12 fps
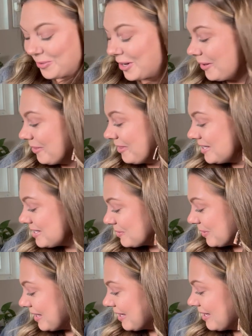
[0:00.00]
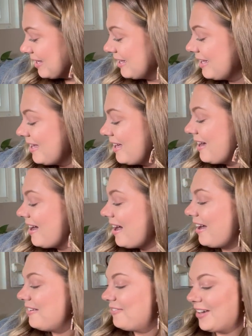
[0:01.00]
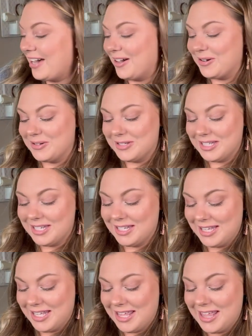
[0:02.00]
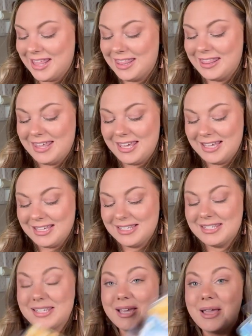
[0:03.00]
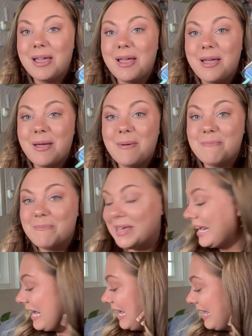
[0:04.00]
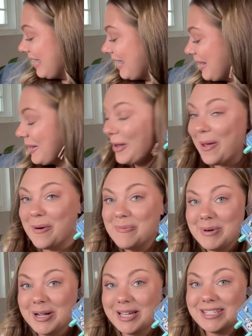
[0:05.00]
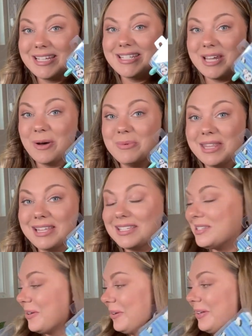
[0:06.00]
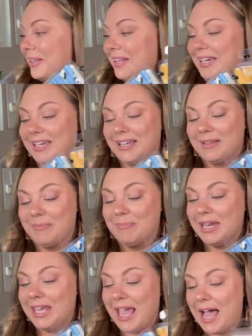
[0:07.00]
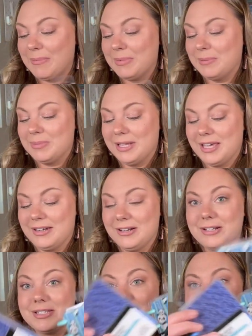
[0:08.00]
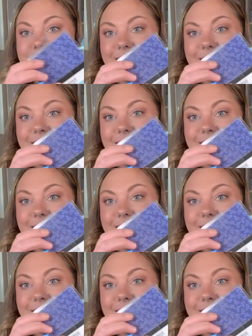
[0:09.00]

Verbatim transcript: Well, this week I found these mini notebooks, and tell me these don't look like mini Happy Planners.